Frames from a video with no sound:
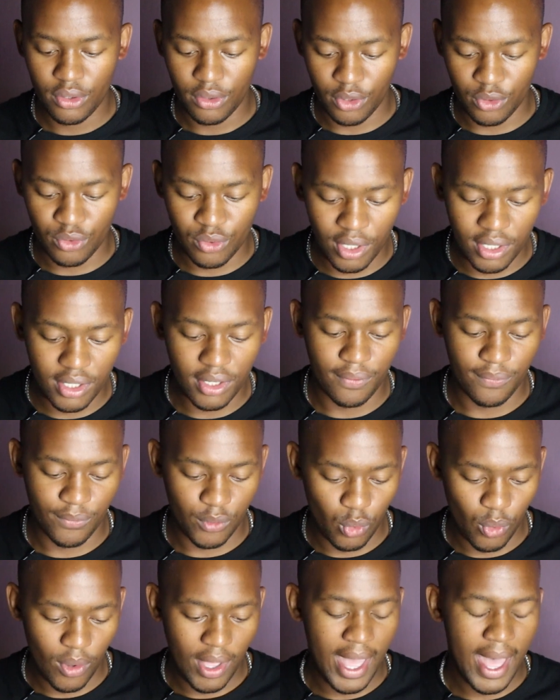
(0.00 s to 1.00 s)
the
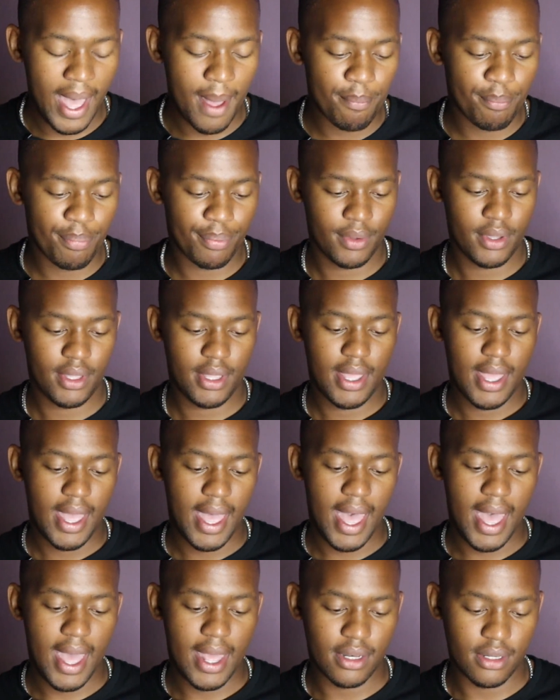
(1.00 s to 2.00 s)
TradingView app.
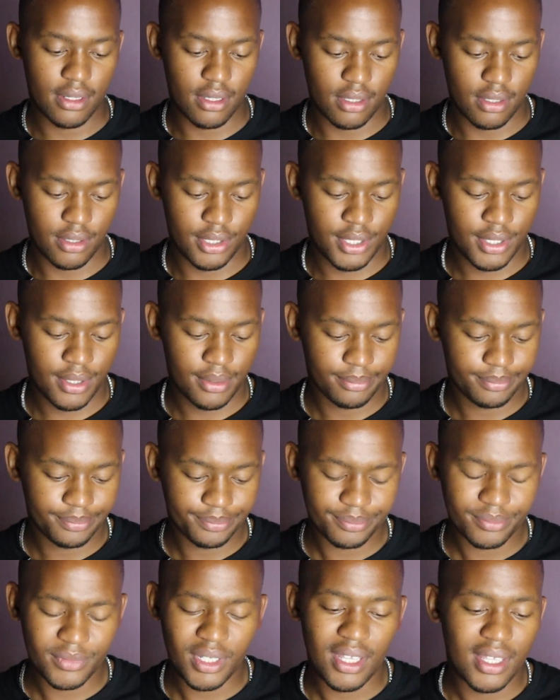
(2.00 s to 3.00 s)
And
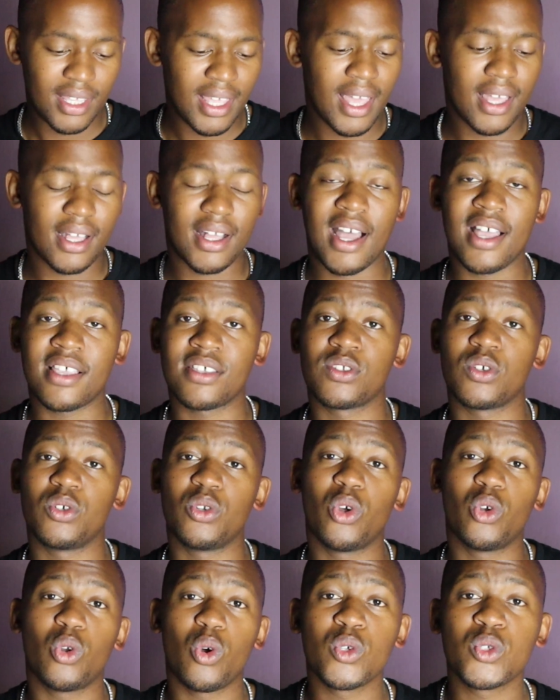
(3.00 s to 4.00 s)
yeah, guys,
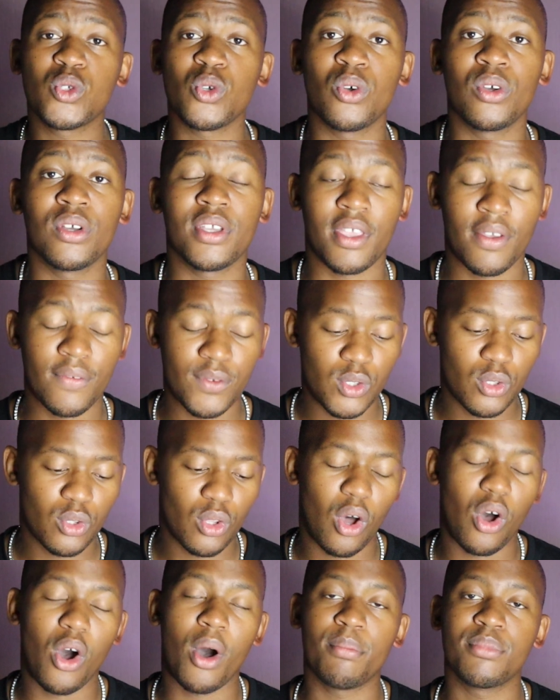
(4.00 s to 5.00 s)
it also gives you
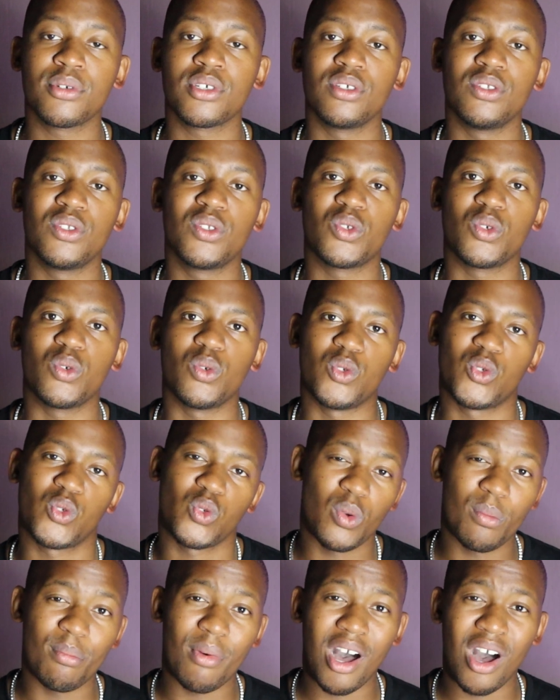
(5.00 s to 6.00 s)
the option to
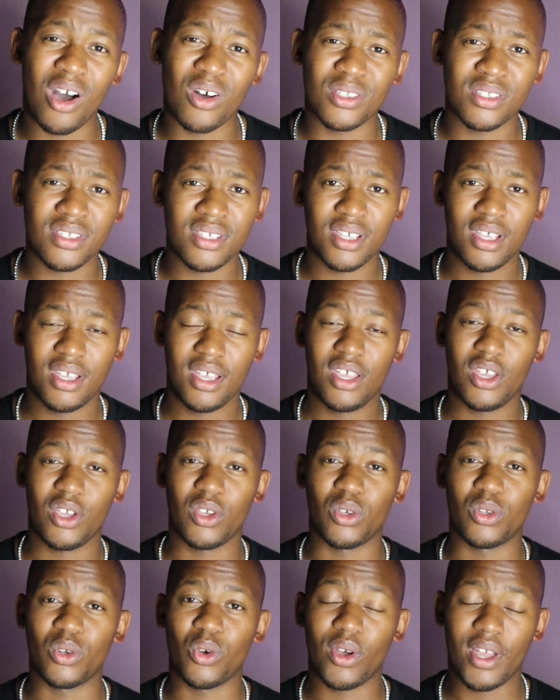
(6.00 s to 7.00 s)
zoom out,
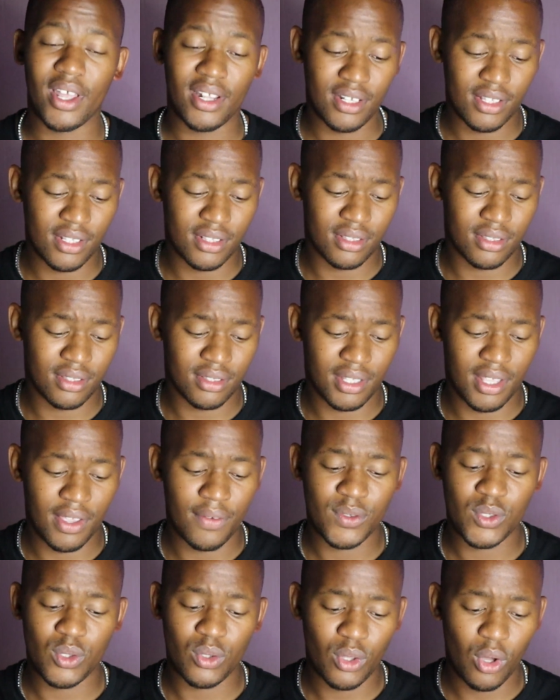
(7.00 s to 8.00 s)
and it
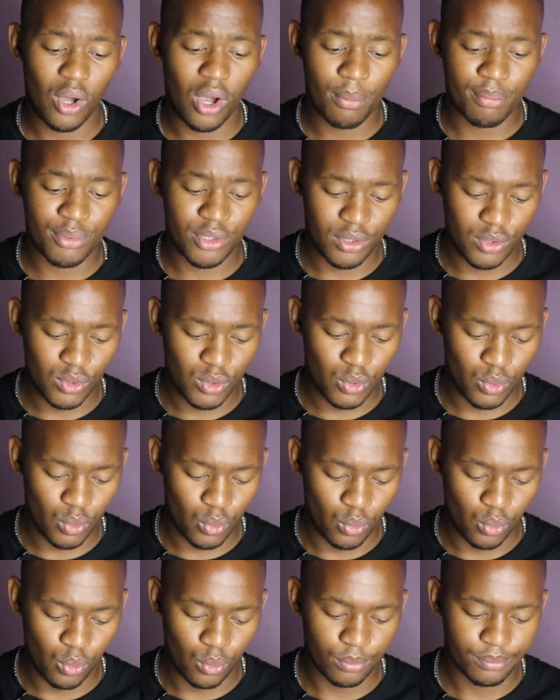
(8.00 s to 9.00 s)
gives you the option
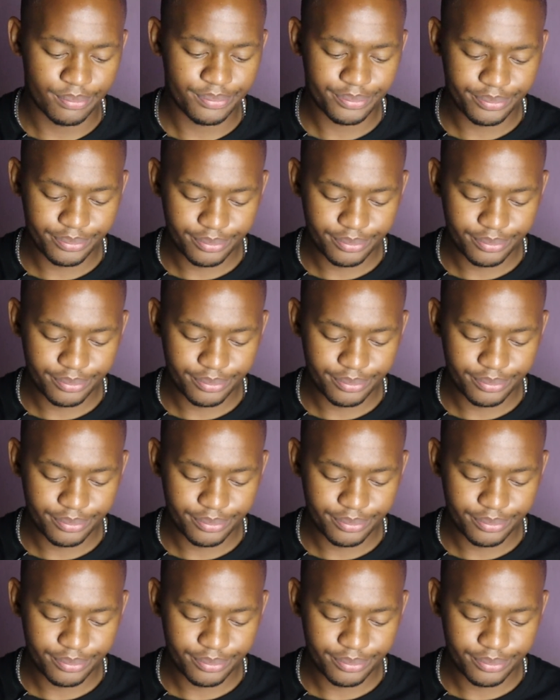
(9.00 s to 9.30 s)
to